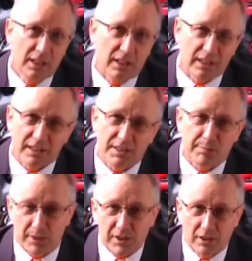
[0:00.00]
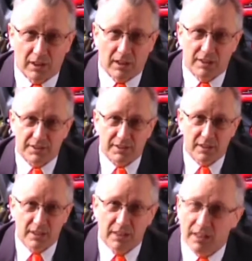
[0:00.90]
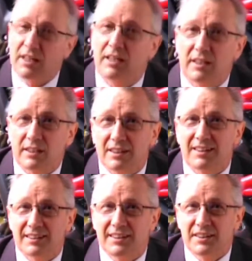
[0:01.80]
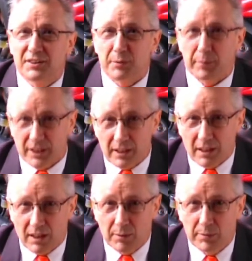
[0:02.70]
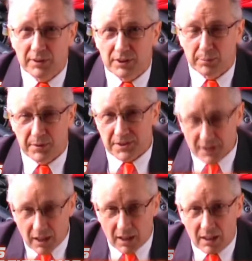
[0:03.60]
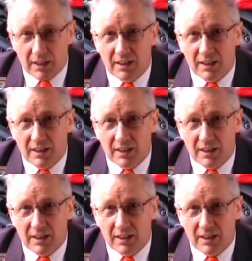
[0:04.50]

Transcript: and I specialise in the macabre, the bizarre,